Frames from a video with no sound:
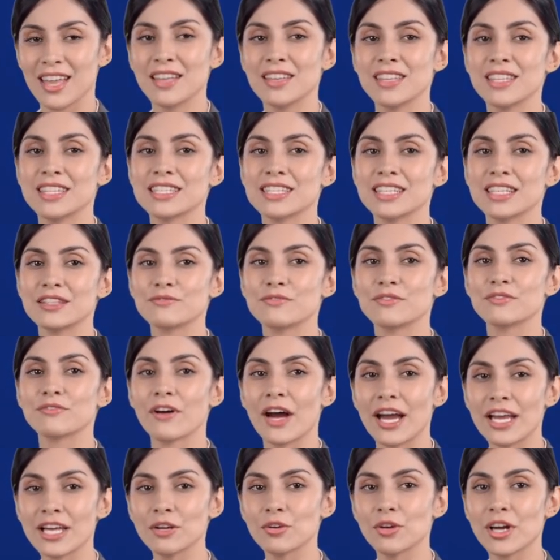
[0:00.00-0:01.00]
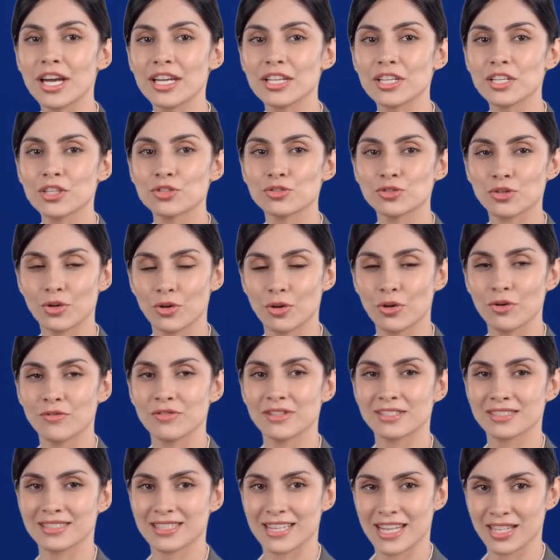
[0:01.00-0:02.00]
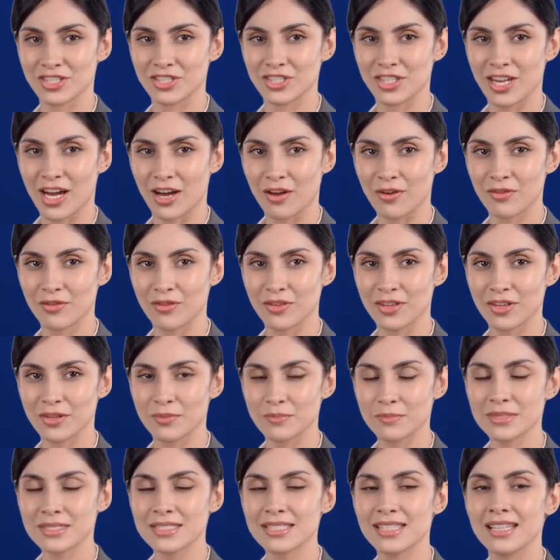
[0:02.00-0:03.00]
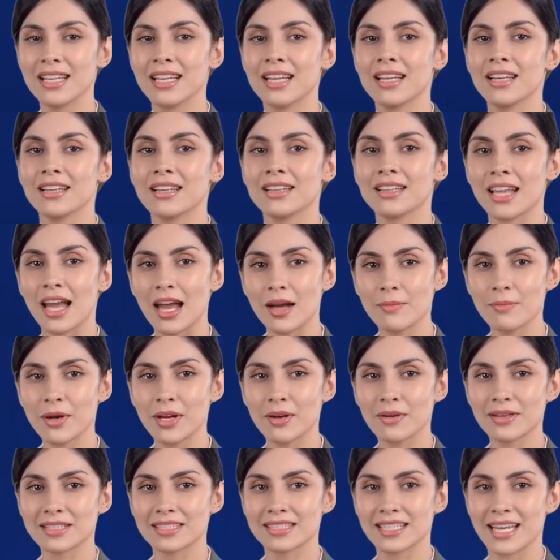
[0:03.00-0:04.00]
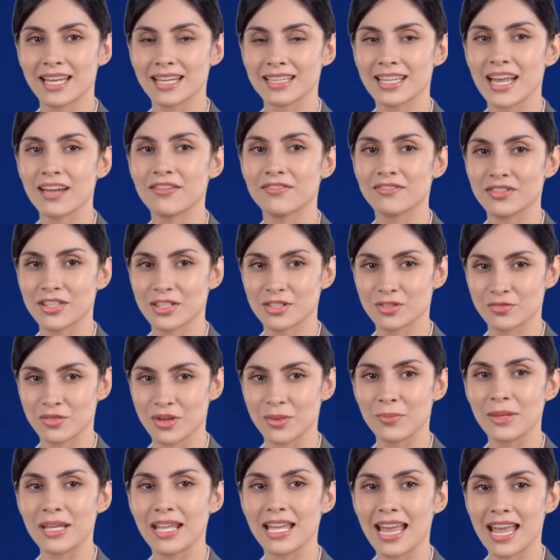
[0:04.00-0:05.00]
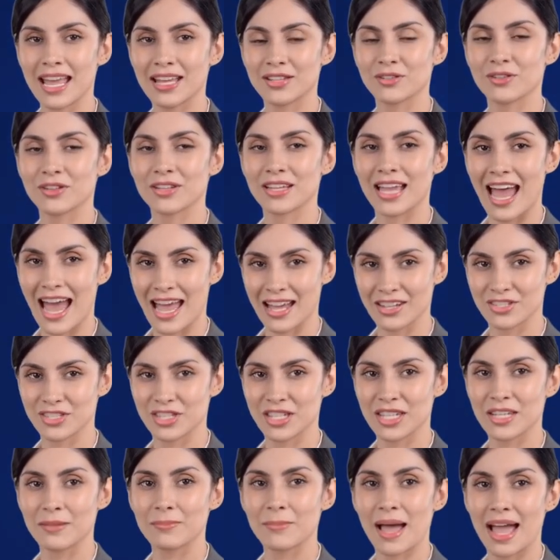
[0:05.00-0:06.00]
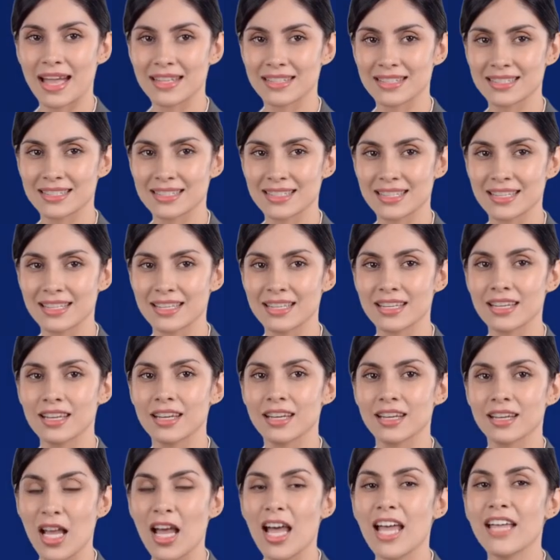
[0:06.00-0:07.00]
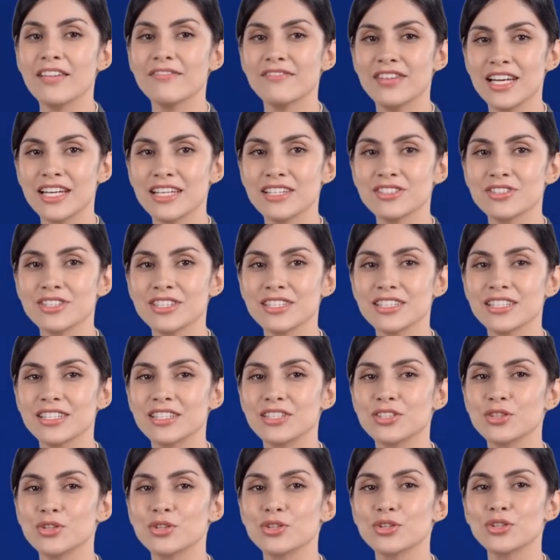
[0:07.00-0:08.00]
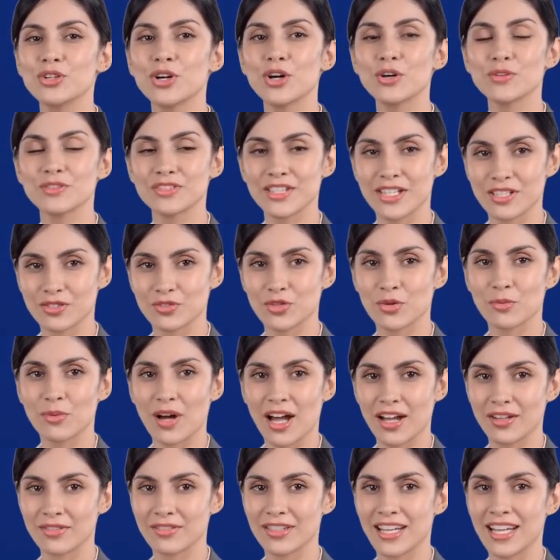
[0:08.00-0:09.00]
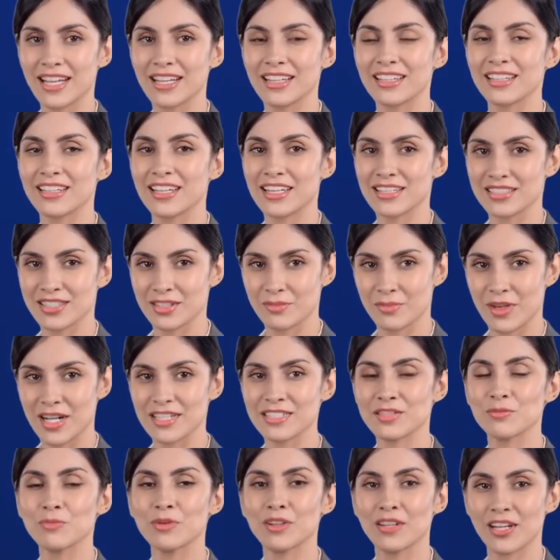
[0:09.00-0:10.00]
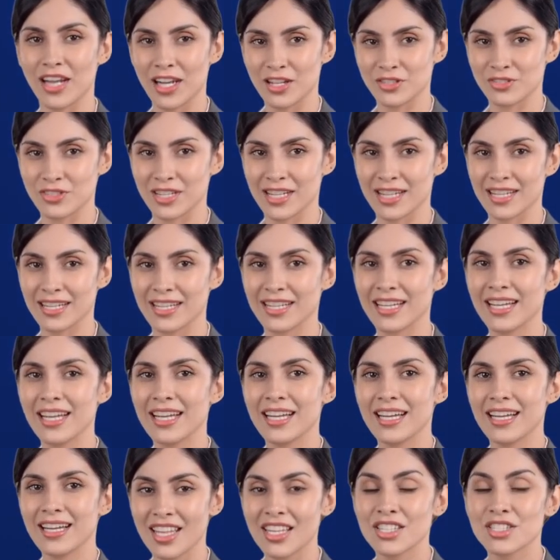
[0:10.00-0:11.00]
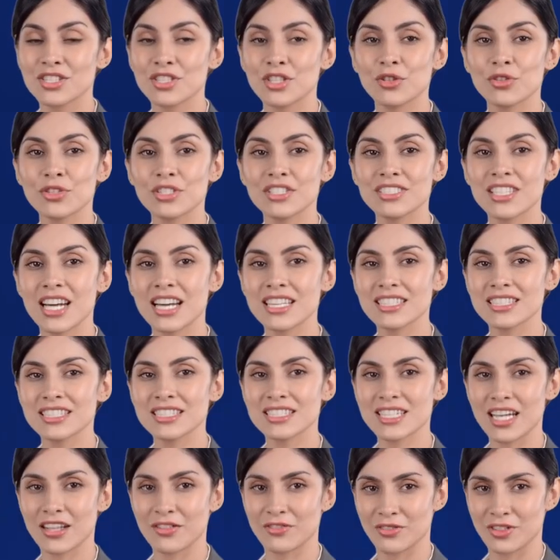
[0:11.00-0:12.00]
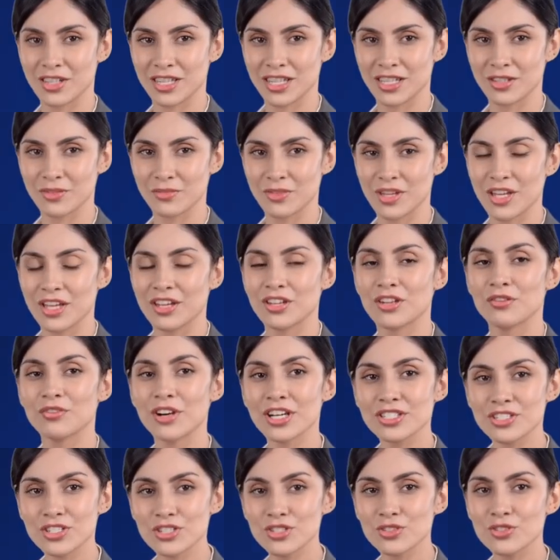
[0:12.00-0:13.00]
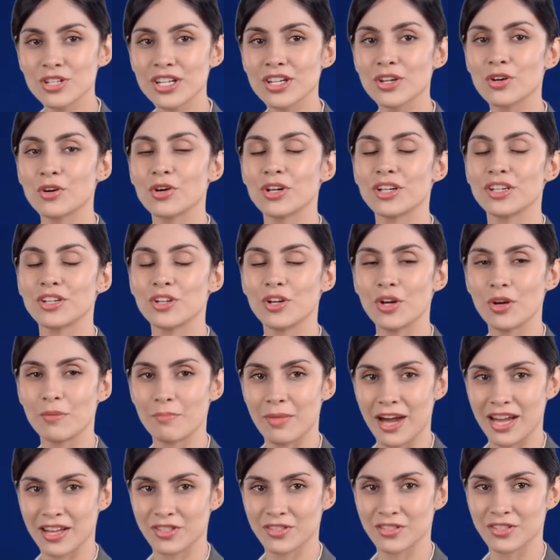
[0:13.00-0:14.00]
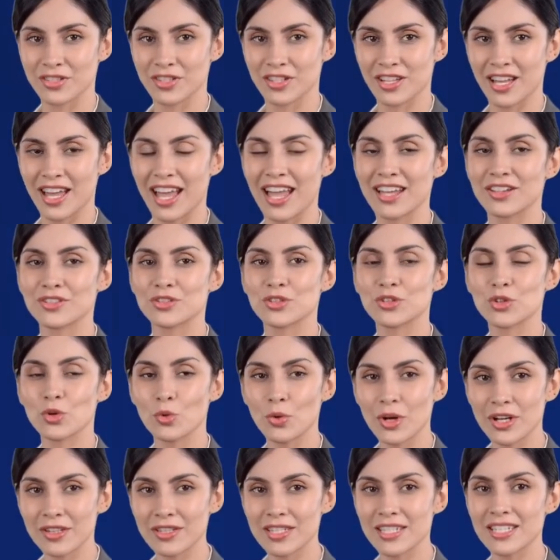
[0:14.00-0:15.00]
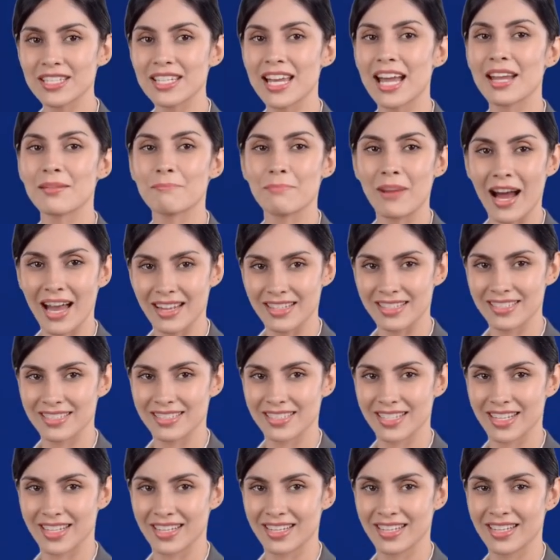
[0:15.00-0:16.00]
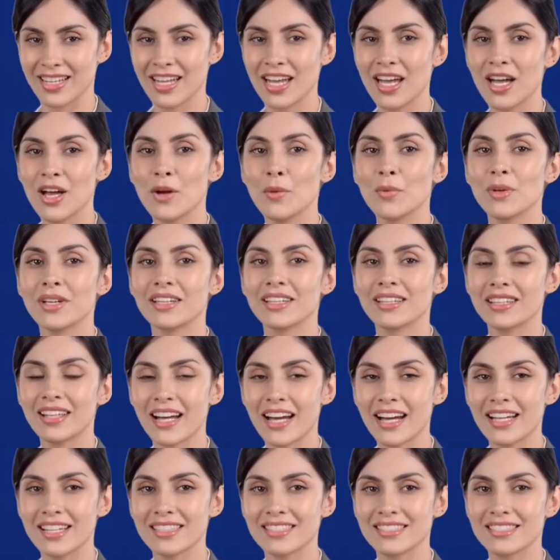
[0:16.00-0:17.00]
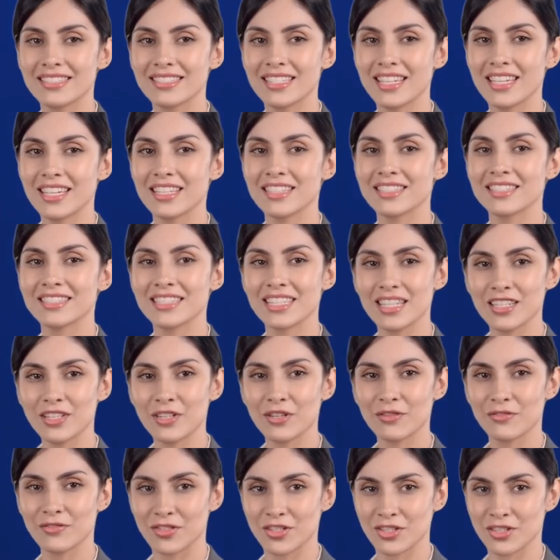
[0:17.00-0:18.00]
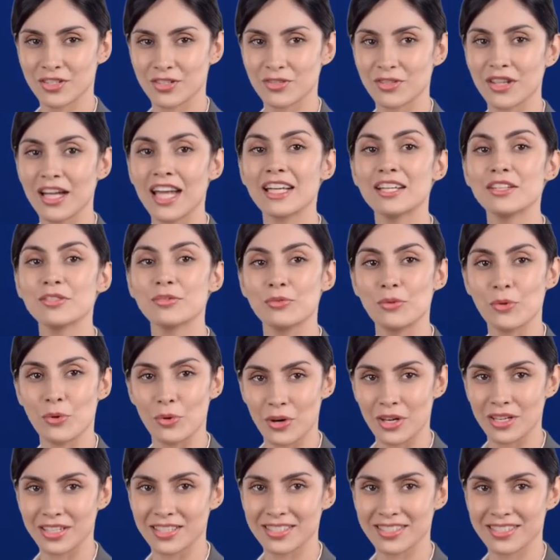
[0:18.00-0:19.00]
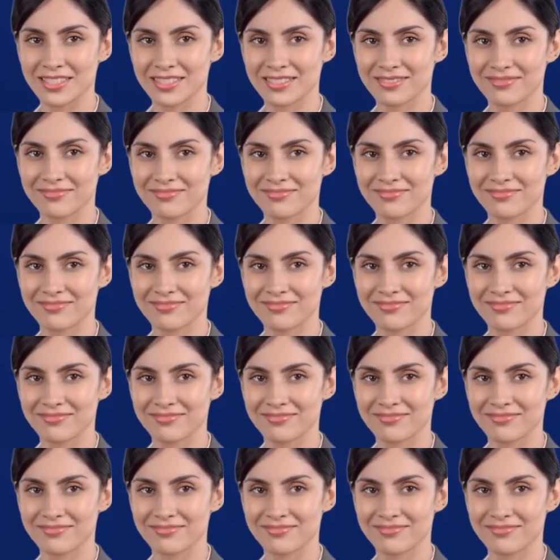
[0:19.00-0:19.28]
This gives fine-grained control over selection algorithms. Libraries like Netflix Ribbon handle caching and balancing. Advantages include no central bottleneck and customizable logic. Server-side discovery, the registry or a load balancer handles queries and balancing, with clients seeing a single virtual endpoint.